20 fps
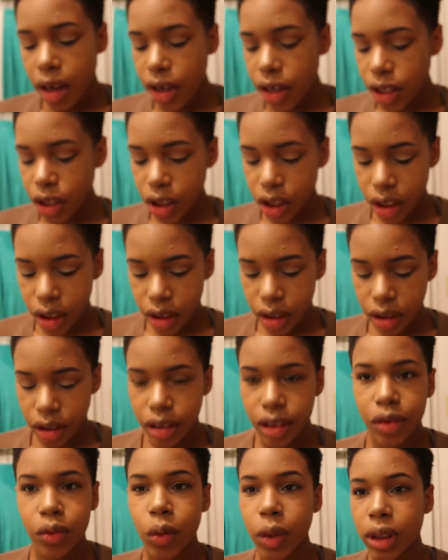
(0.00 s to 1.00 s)
It's
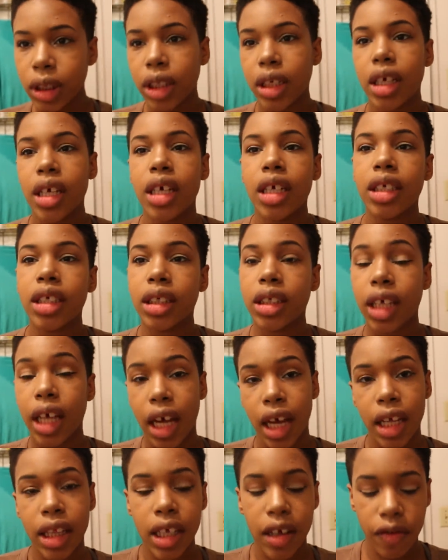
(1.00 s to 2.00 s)
just, once again, just to
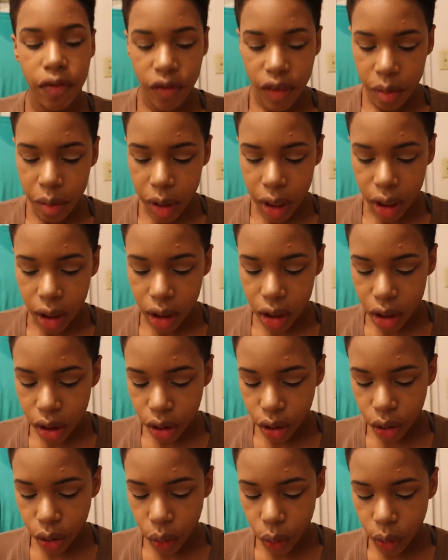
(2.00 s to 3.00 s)
add that feminine
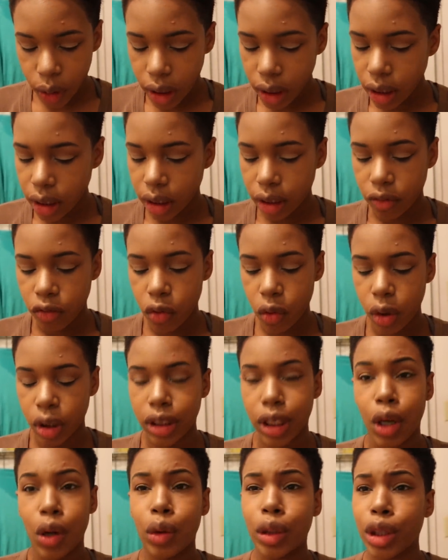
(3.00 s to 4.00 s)
look to it. And then, of course,
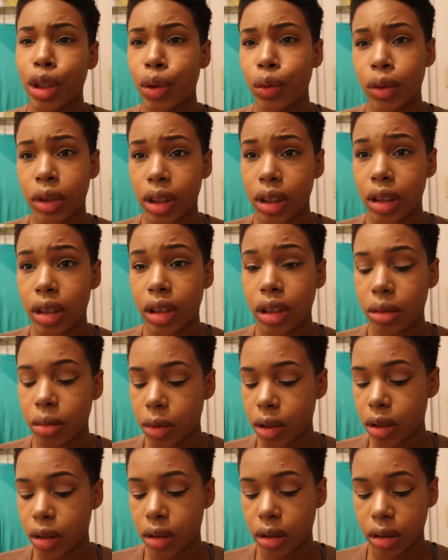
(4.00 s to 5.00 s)
I only do studs
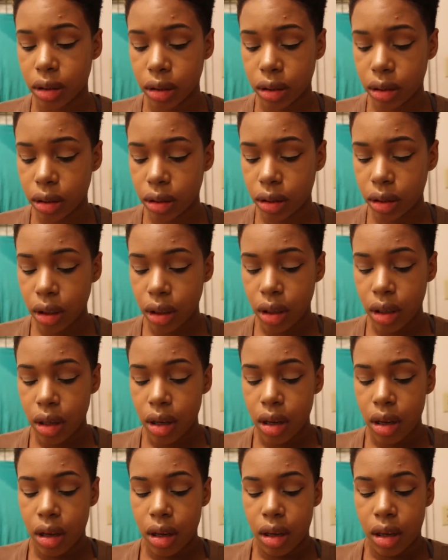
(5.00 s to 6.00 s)
because,
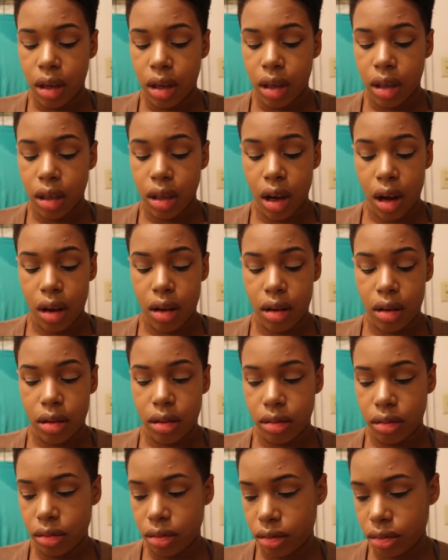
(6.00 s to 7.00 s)
yeah,
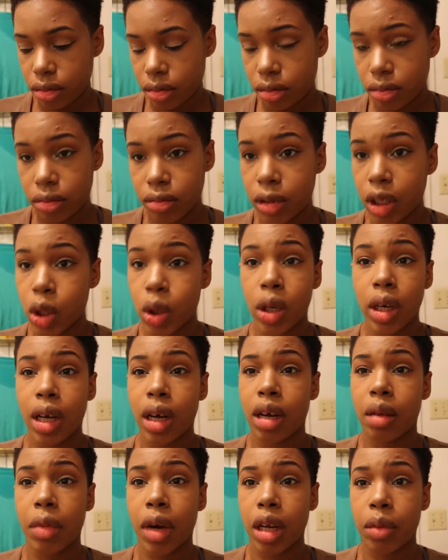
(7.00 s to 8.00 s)
I'm not trying to
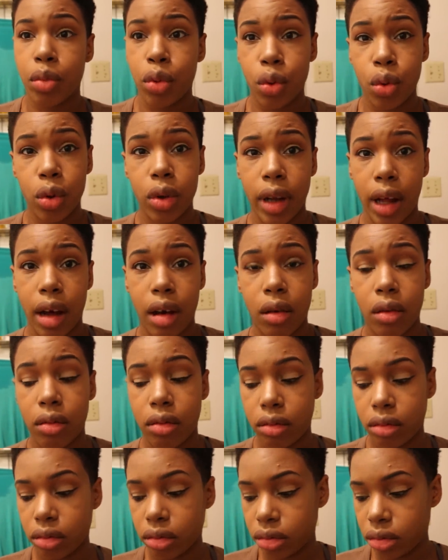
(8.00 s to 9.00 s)
have nobody pull
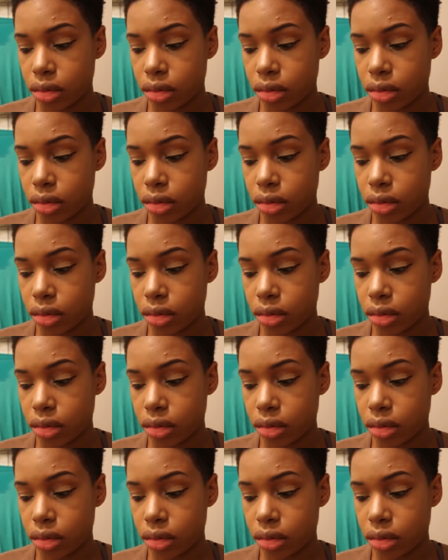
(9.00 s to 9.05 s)
out